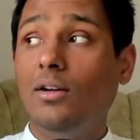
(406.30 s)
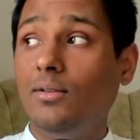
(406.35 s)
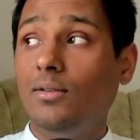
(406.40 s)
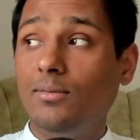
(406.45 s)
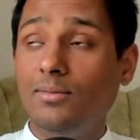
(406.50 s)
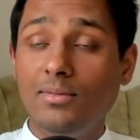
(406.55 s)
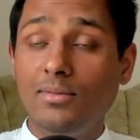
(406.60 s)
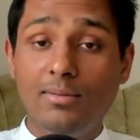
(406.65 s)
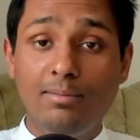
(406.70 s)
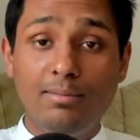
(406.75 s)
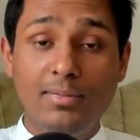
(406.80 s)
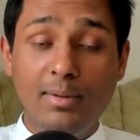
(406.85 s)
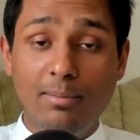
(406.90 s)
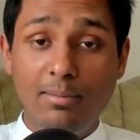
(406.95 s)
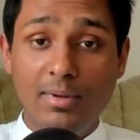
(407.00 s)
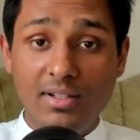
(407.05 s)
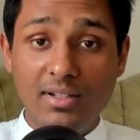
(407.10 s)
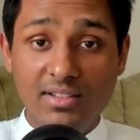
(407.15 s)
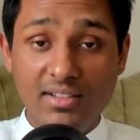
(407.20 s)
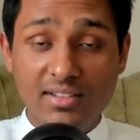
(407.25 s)
The
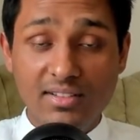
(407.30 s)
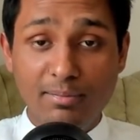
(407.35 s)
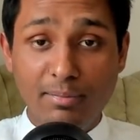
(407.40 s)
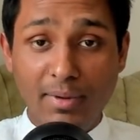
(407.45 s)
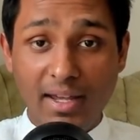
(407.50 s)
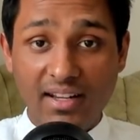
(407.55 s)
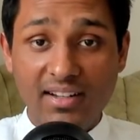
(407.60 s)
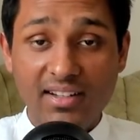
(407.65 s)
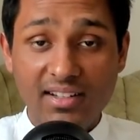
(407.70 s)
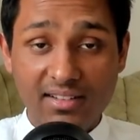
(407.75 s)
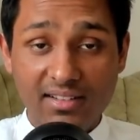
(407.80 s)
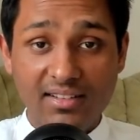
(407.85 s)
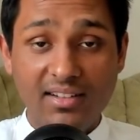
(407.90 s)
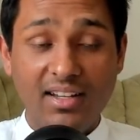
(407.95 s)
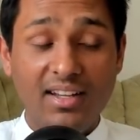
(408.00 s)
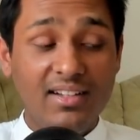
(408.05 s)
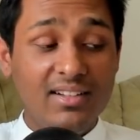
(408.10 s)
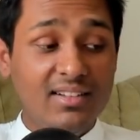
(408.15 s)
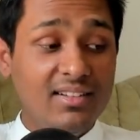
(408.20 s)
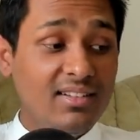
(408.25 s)
brother's marriage
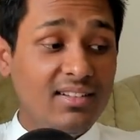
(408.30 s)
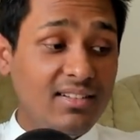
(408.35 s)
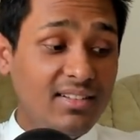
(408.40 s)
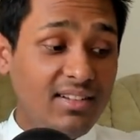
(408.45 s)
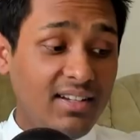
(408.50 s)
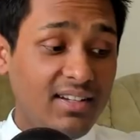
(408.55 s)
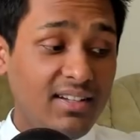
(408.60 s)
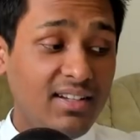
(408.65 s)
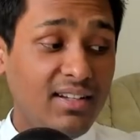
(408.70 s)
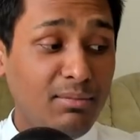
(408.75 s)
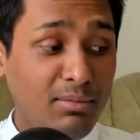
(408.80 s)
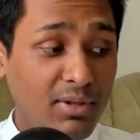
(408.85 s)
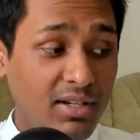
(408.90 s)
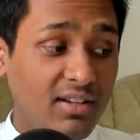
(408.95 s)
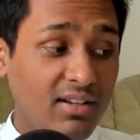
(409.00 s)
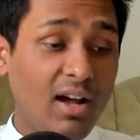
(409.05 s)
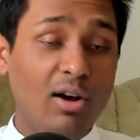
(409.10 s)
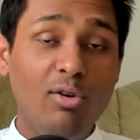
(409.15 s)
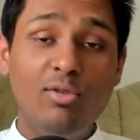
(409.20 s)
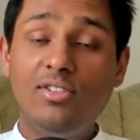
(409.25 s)
and eating meat,
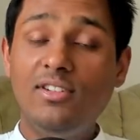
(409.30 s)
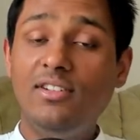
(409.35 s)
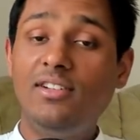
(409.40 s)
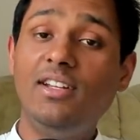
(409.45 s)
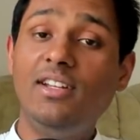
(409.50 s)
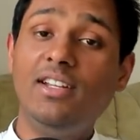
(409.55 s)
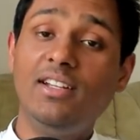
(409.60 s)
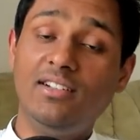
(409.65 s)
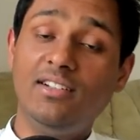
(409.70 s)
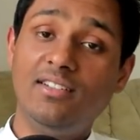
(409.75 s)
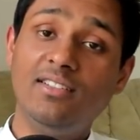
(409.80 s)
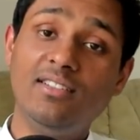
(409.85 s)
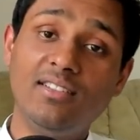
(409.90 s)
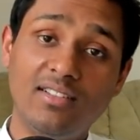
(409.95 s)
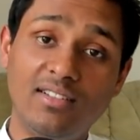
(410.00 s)
how is it linked?